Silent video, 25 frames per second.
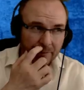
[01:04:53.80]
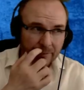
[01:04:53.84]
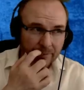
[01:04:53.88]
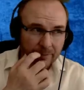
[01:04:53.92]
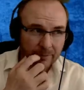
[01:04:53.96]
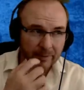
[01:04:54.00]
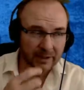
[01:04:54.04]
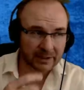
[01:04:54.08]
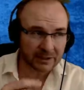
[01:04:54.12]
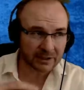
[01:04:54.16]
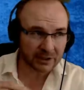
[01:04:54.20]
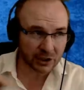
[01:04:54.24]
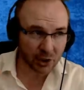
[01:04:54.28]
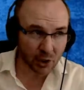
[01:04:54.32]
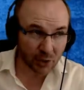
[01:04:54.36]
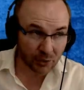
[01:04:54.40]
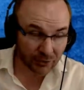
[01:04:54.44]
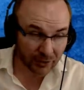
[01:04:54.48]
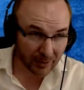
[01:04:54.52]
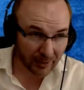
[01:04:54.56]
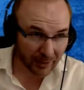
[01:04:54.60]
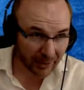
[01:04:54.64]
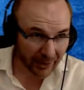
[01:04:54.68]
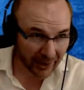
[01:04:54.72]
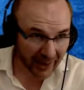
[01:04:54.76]
But to go
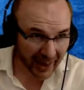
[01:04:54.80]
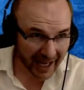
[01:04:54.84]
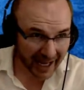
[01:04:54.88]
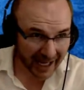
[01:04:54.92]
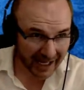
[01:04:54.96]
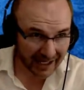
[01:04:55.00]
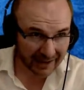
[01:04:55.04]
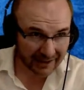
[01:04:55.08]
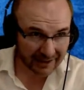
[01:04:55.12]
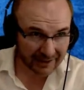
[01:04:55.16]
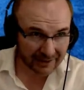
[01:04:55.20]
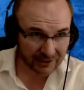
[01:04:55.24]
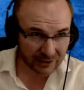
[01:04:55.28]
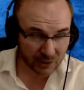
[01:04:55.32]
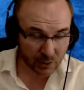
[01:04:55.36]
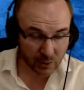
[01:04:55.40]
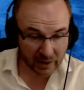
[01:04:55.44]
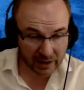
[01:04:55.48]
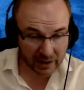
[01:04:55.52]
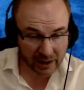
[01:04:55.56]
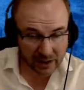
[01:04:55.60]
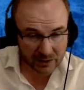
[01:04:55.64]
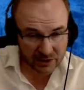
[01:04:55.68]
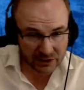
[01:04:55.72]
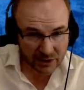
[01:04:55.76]
from that to what
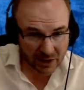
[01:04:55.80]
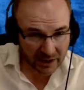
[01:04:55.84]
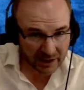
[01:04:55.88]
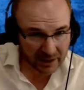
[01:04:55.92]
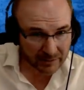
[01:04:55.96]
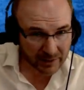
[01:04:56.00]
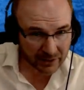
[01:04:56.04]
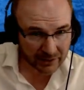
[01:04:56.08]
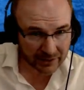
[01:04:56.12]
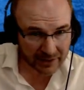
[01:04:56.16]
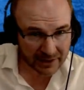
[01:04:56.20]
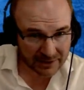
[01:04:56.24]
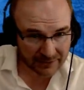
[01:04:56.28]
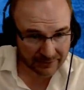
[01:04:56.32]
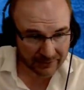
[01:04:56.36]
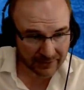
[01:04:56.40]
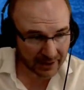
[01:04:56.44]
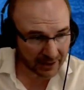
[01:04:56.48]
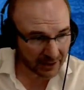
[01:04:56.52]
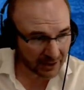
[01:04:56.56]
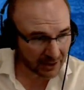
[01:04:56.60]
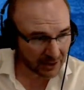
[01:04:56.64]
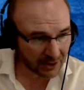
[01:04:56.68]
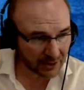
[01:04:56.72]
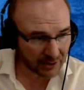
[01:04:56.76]
I was talking about in this
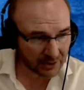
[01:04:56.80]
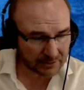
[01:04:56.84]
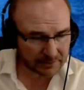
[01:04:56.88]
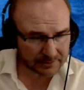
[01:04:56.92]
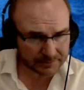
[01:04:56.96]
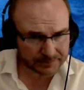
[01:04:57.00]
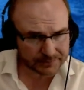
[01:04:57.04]
video,